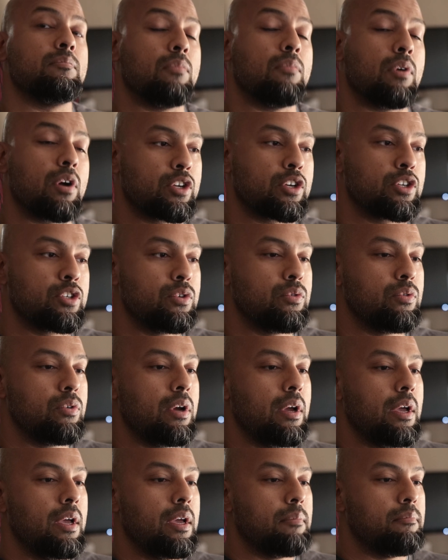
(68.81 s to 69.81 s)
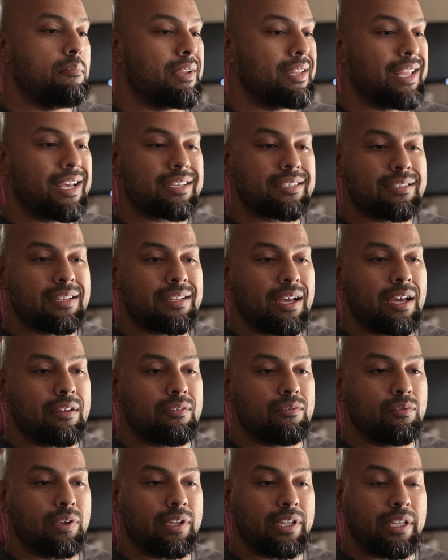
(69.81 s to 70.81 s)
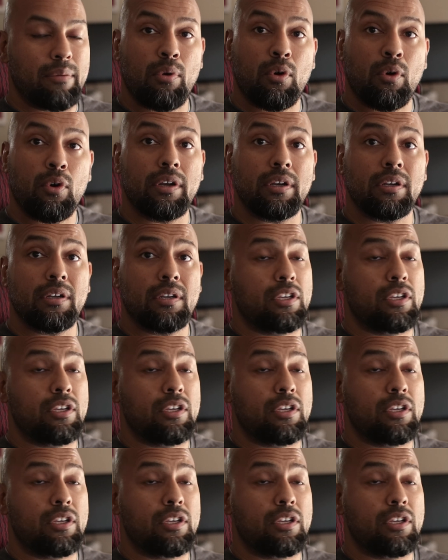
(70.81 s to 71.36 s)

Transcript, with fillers: Mark two, but that's not really important.